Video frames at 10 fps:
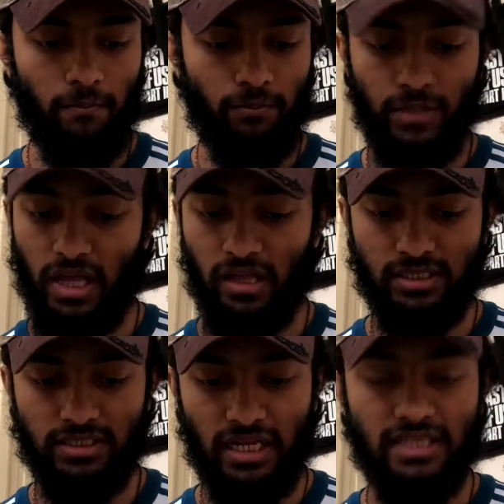Yeah, let's just
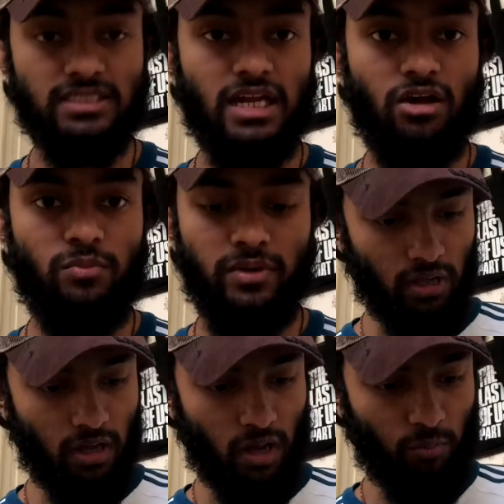get it open.
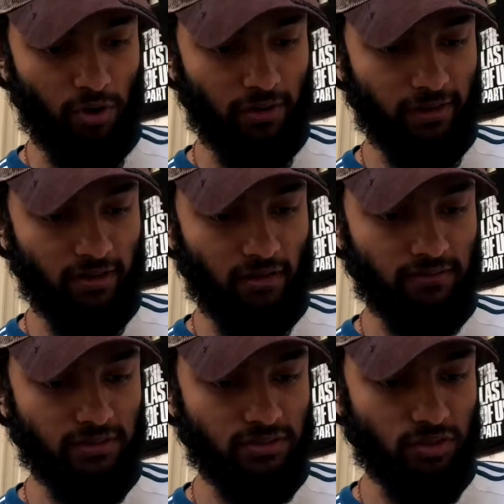I'm wearing gloves
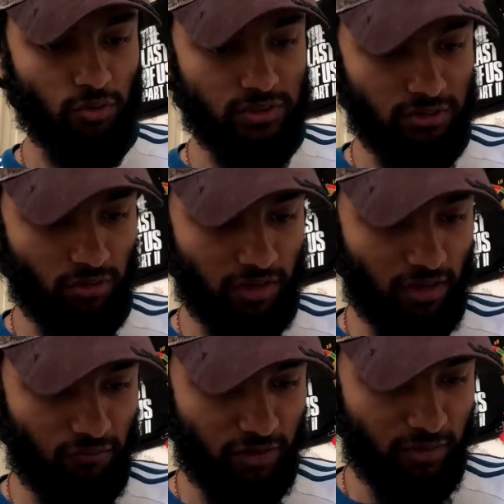so as to not get
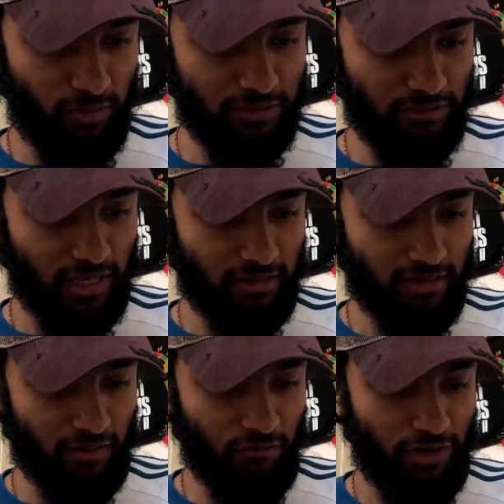fingerprints on it, because
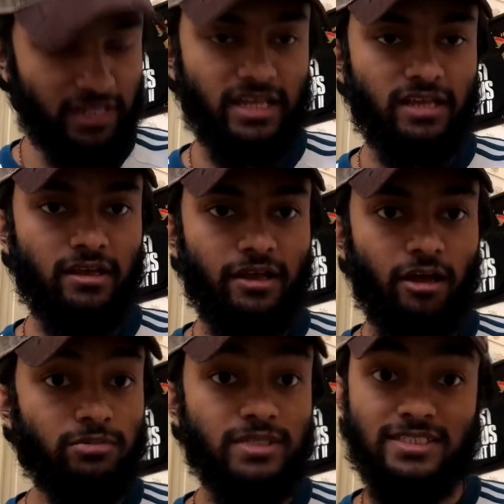I'm really
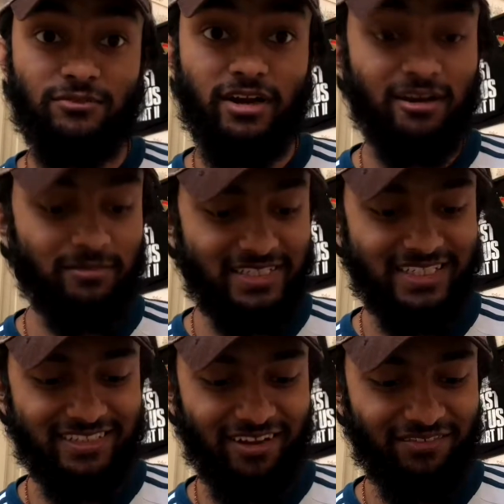obsessive when it comes to
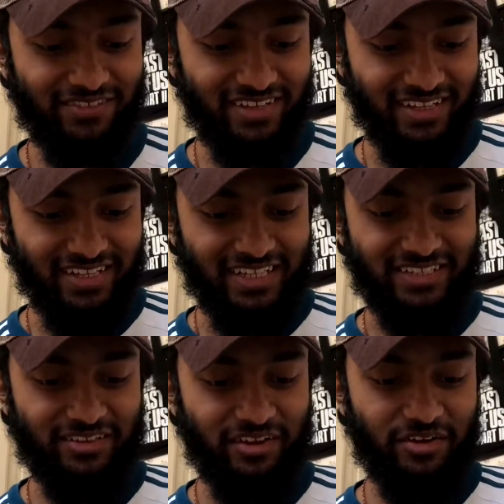stuff.
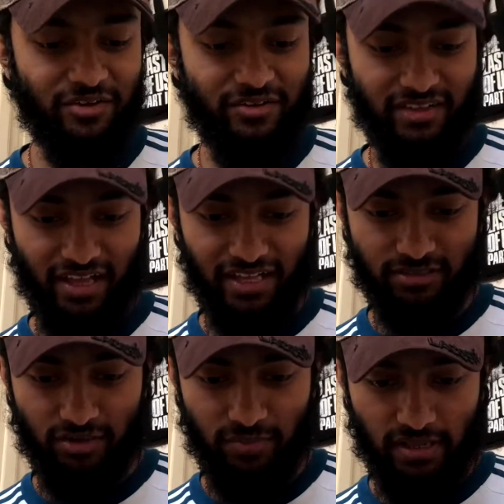So yeah, it's going
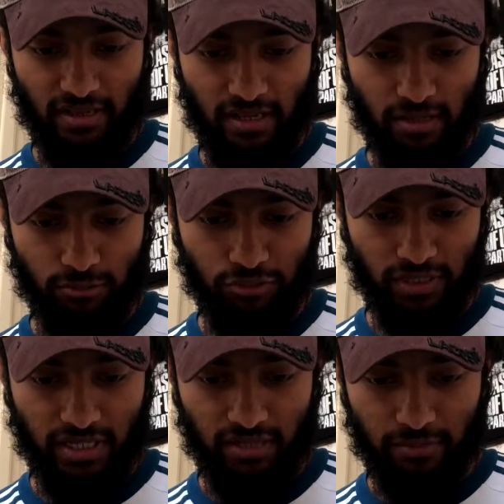to be a little tricky.
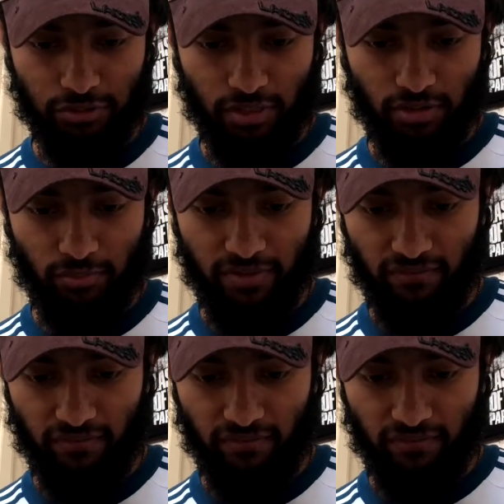Let me try and open it if I